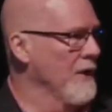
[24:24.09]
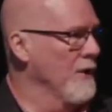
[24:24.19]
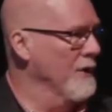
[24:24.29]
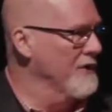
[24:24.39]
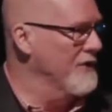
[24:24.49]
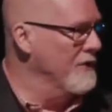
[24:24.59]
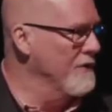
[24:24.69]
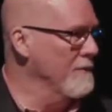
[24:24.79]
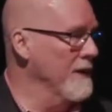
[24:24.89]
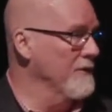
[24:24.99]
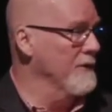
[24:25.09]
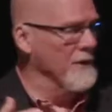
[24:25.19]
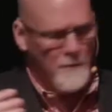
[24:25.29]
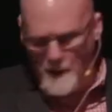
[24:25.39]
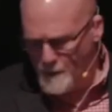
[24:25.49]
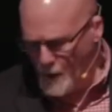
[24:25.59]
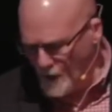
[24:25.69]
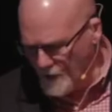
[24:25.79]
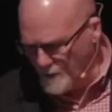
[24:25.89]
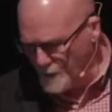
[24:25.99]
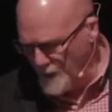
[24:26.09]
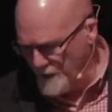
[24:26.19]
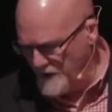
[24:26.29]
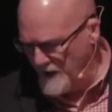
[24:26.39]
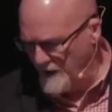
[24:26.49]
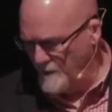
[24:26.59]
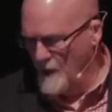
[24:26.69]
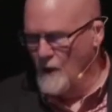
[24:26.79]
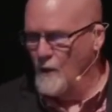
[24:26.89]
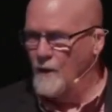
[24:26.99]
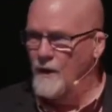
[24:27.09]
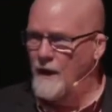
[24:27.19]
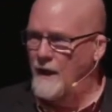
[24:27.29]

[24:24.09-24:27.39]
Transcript: or student ministry, to be a part of the prayer team, or